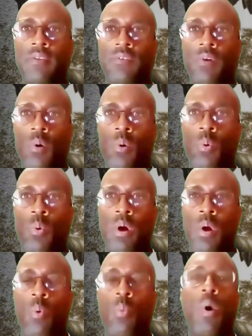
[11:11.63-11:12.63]
So,
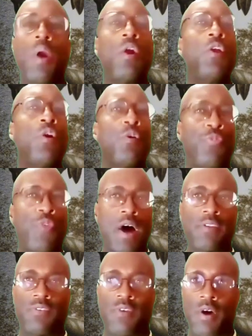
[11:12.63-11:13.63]
what are your
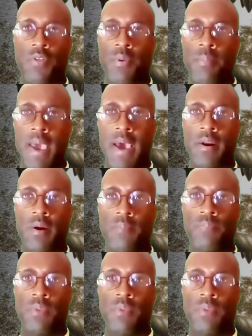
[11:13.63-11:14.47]
thoughts on the matter?